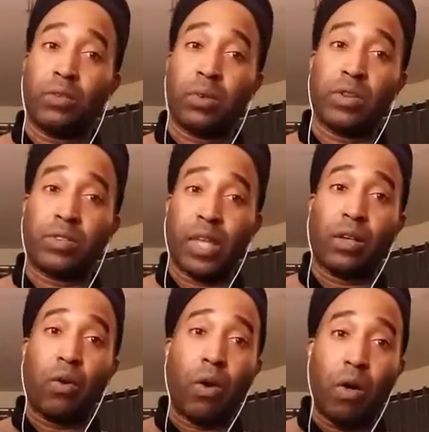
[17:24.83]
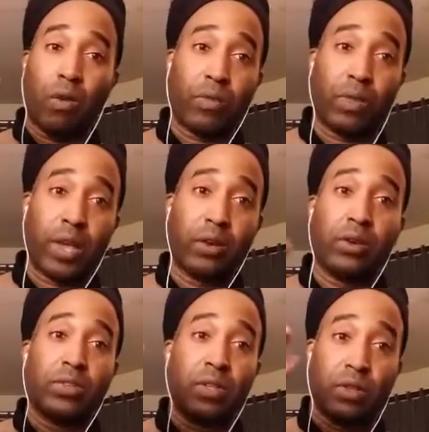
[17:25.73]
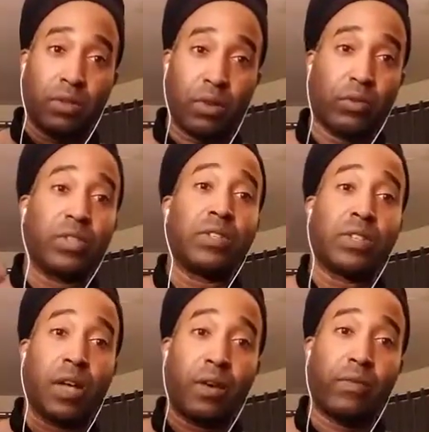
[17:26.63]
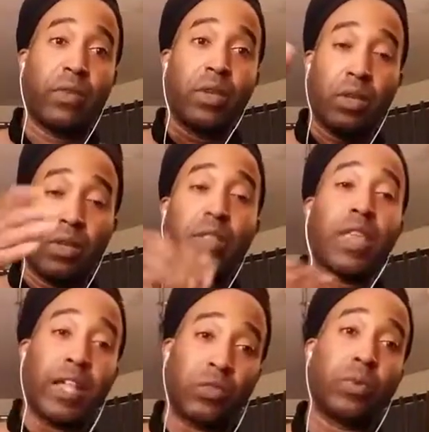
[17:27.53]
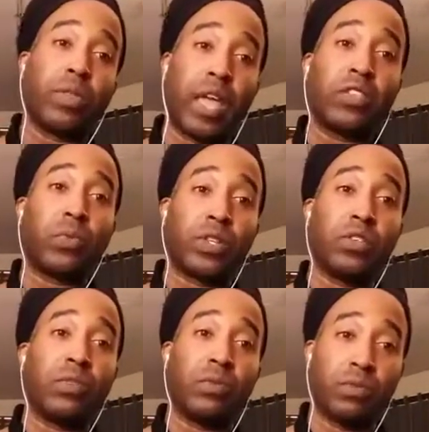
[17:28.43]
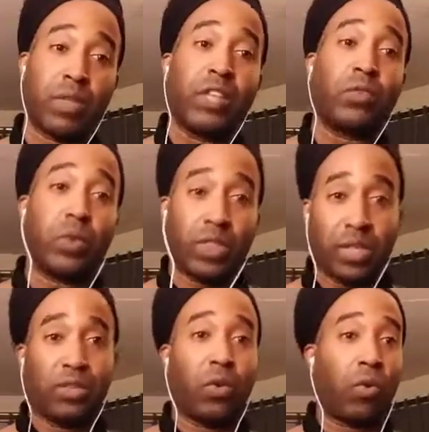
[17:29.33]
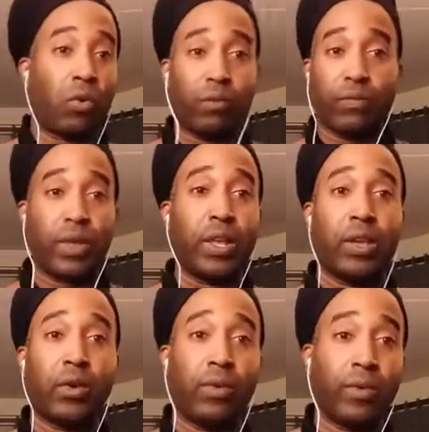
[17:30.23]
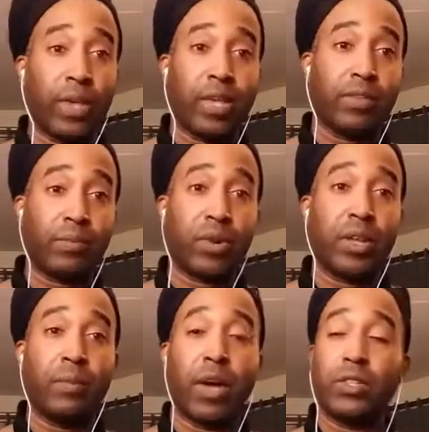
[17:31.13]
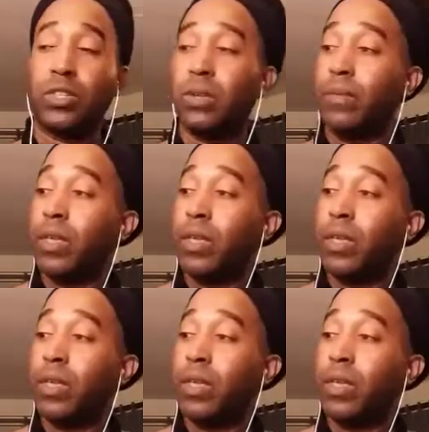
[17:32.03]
Where it's like all the letters and the notes and stuff. That's what this whole video is pretty much.